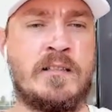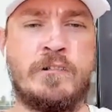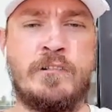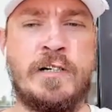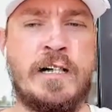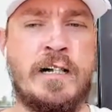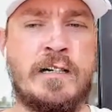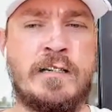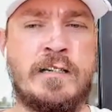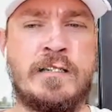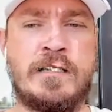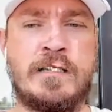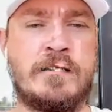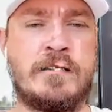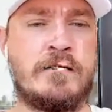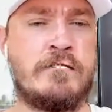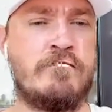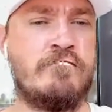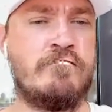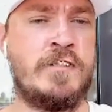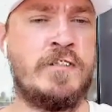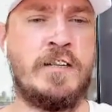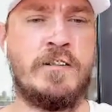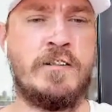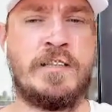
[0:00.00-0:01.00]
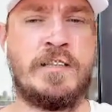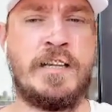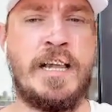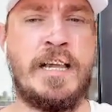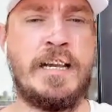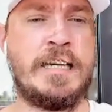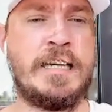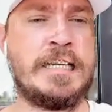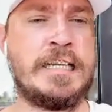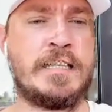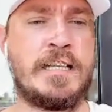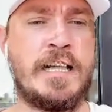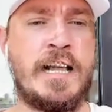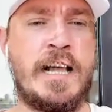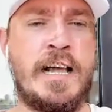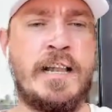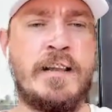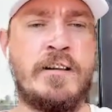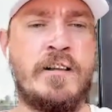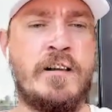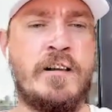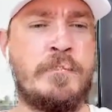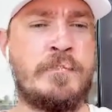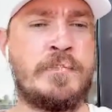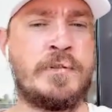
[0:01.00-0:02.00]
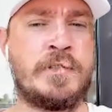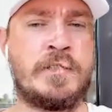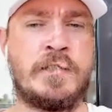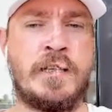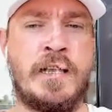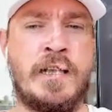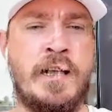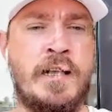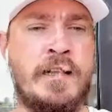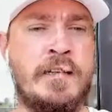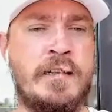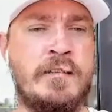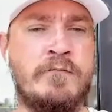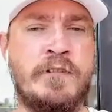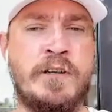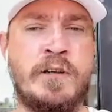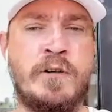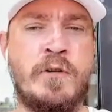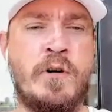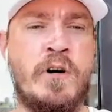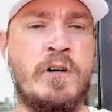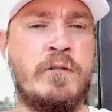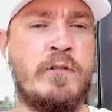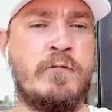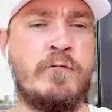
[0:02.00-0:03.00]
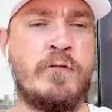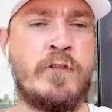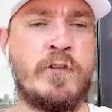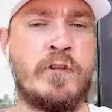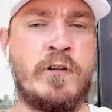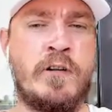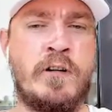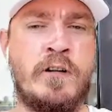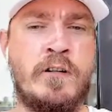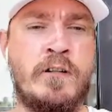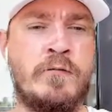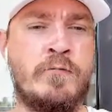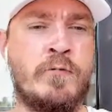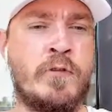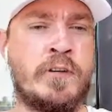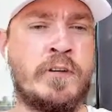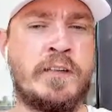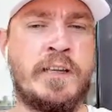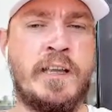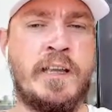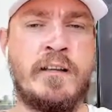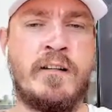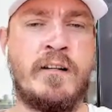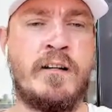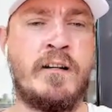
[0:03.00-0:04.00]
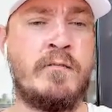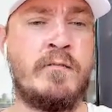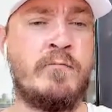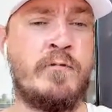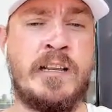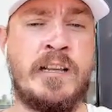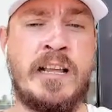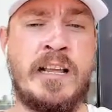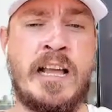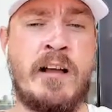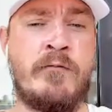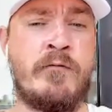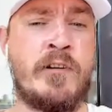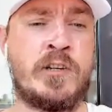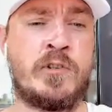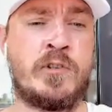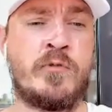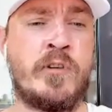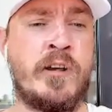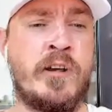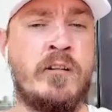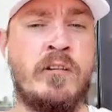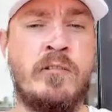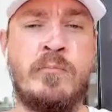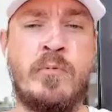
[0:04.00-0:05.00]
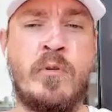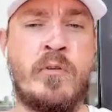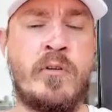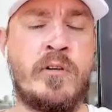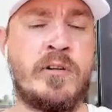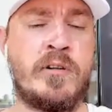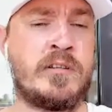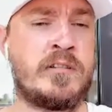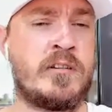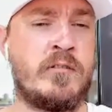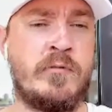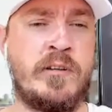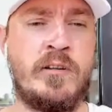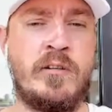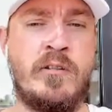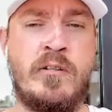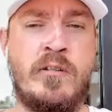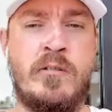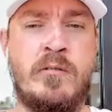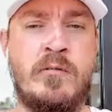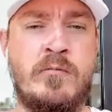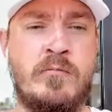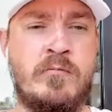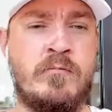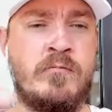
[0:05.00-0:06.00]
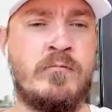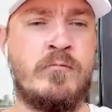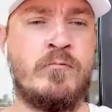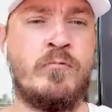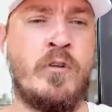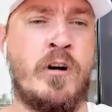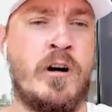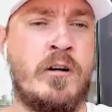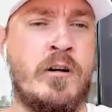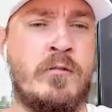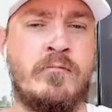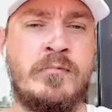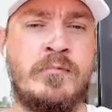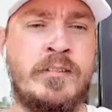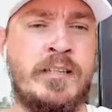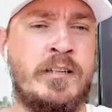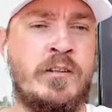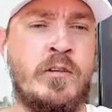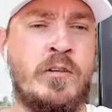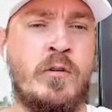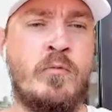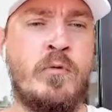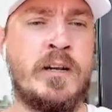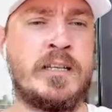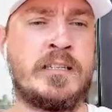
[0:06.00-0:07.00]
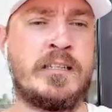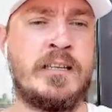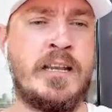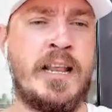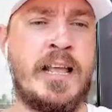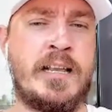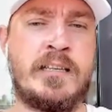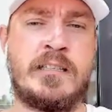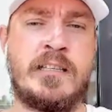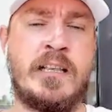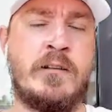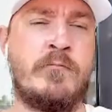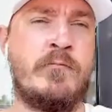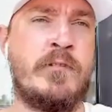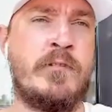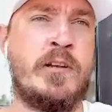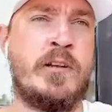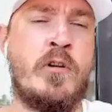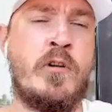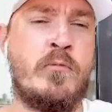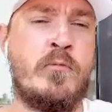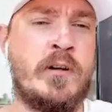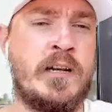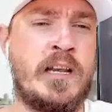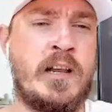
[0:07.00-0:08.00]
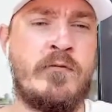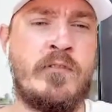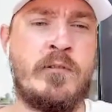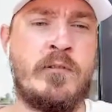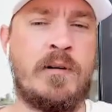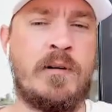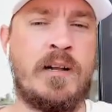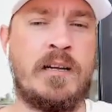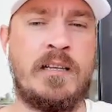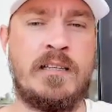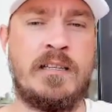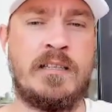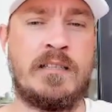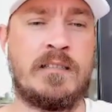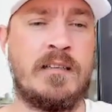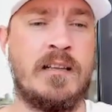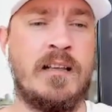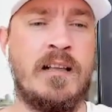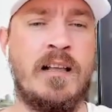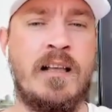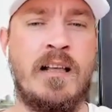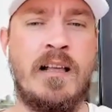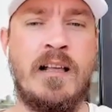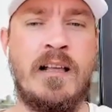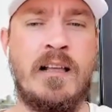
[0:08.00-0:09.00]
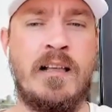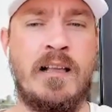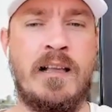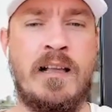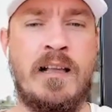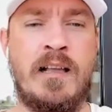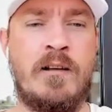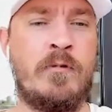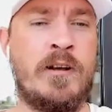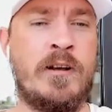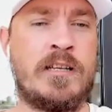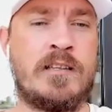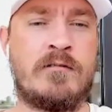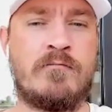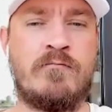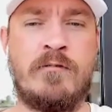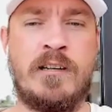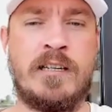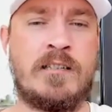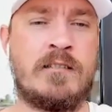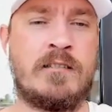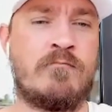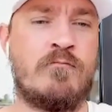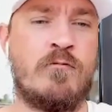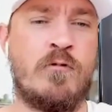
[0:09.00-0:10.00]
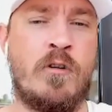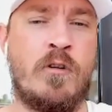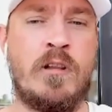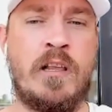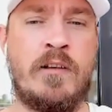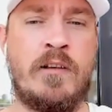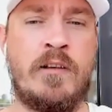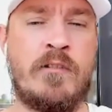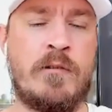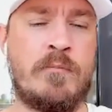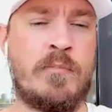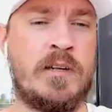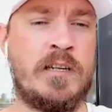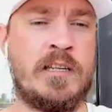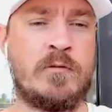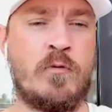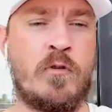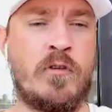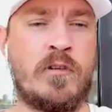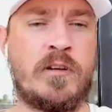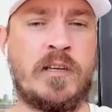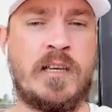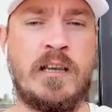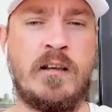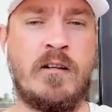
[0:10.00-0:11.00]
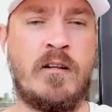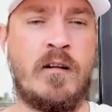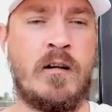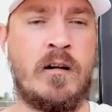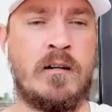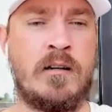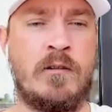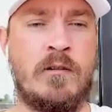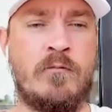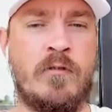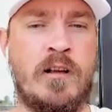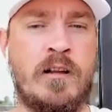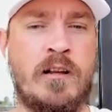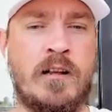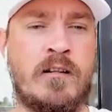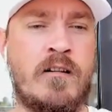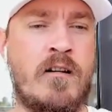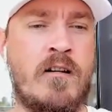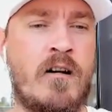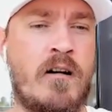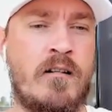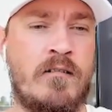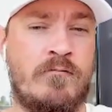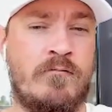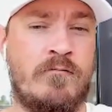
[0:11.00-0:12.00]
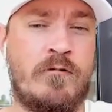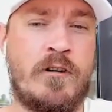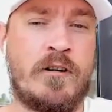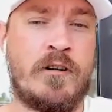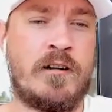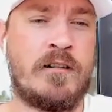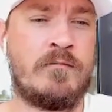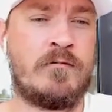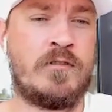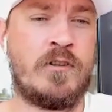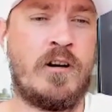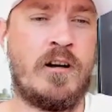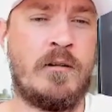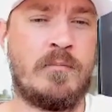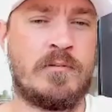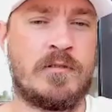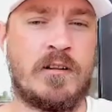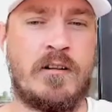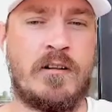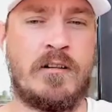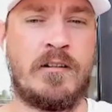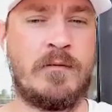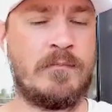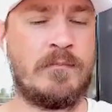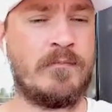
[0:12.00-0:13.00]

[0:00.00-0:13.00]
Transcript: So we got. You know, daily stand-ups, and we know what we're all working on. We have our Trello board, so we know what, you know, what's next, and we know what everybody's, uh, which which role everybody's working on, and where the car, where their jobs are.